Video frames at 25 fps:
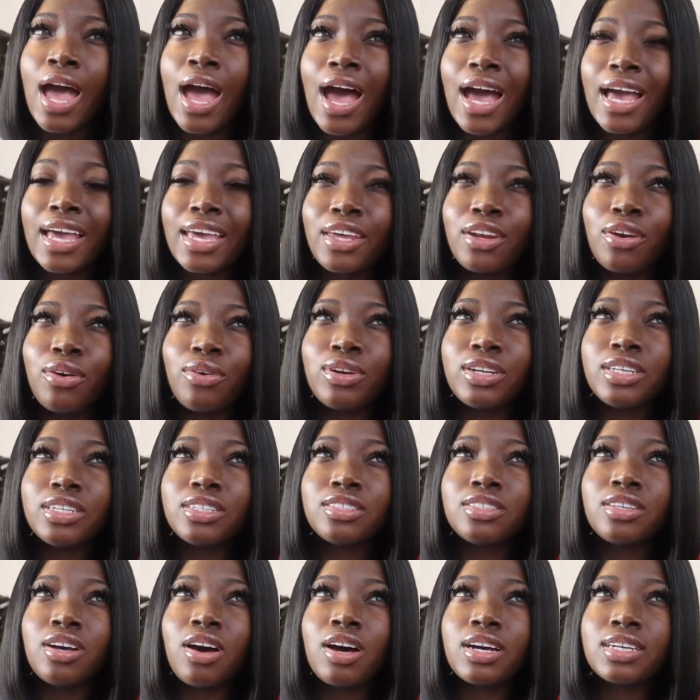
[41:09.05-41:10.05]
I can only
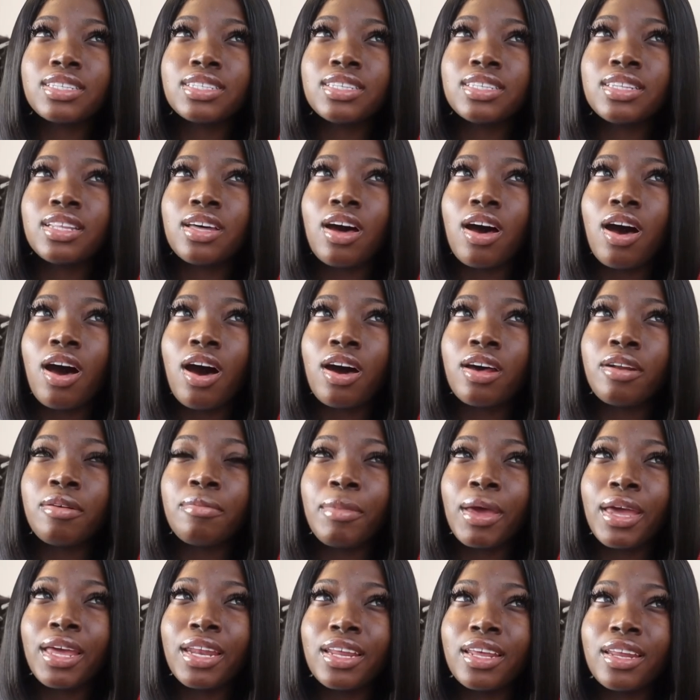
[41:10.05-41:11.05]
talk to the
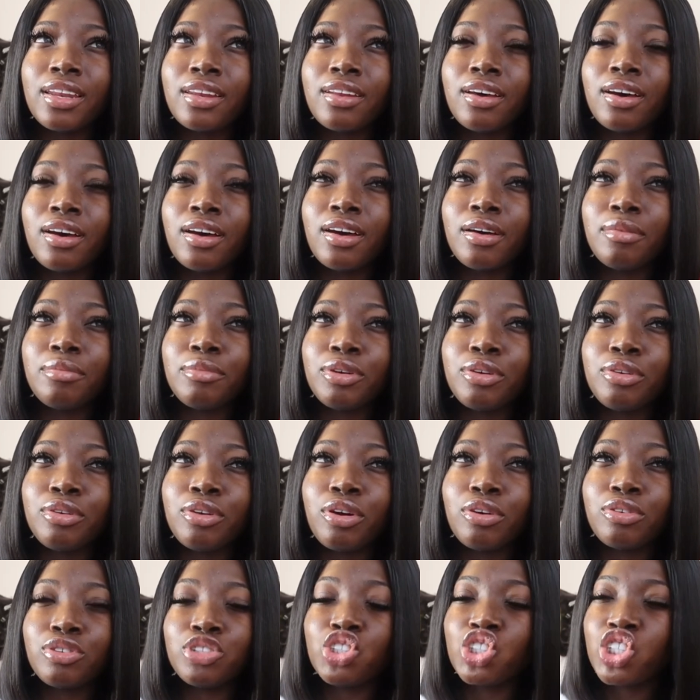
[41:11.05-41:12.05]
automated you
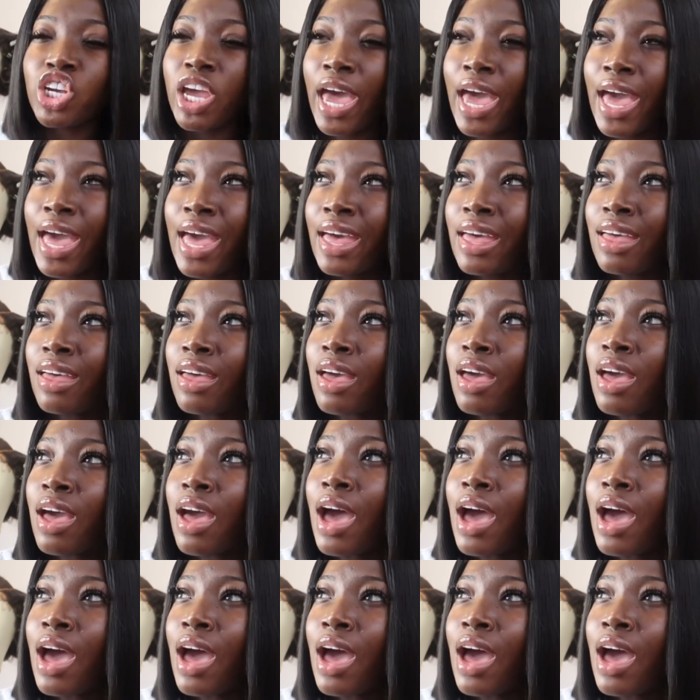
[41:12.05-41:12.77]
know, chat.